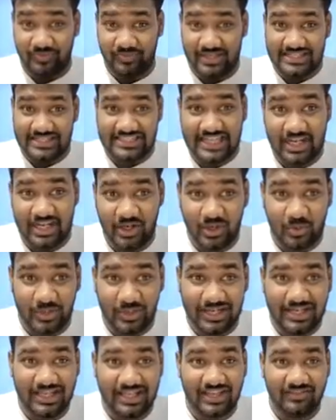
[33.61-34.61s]
Yes, can you
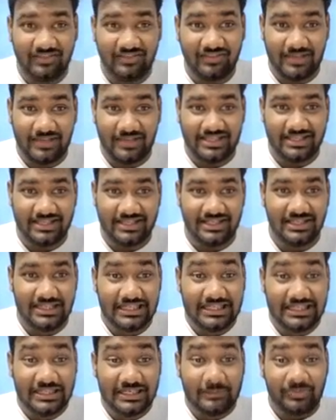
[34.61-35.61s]
quickly give me the
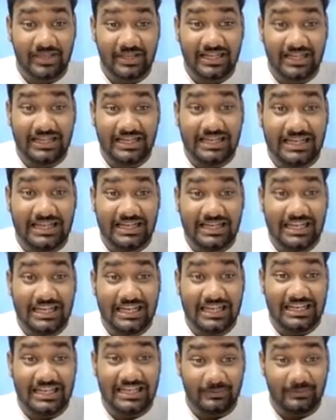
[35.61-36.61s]

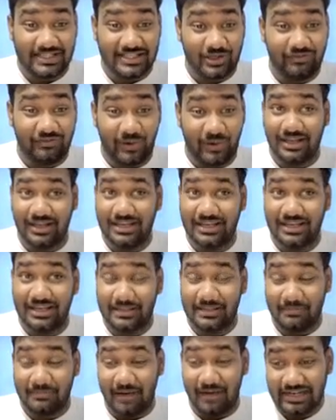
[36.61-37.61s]
determinants of not
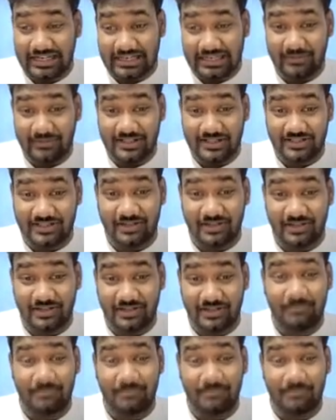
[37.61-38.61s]
demand, determinants of
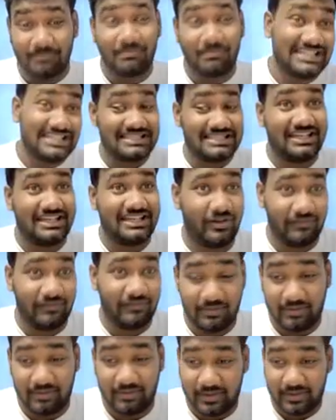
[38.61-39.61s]
price elasticity of
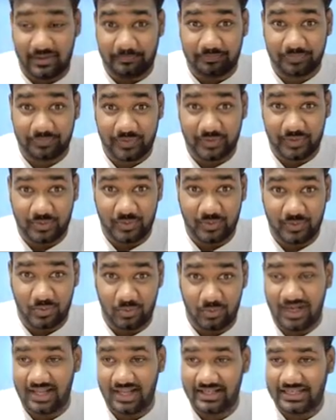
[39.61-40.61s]
demand?
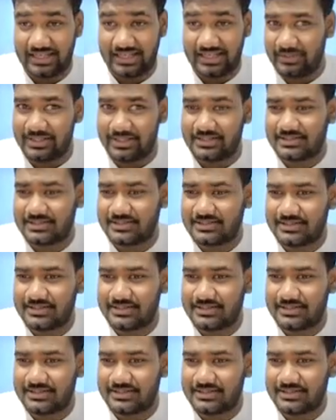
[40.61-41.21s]
What are the determinants?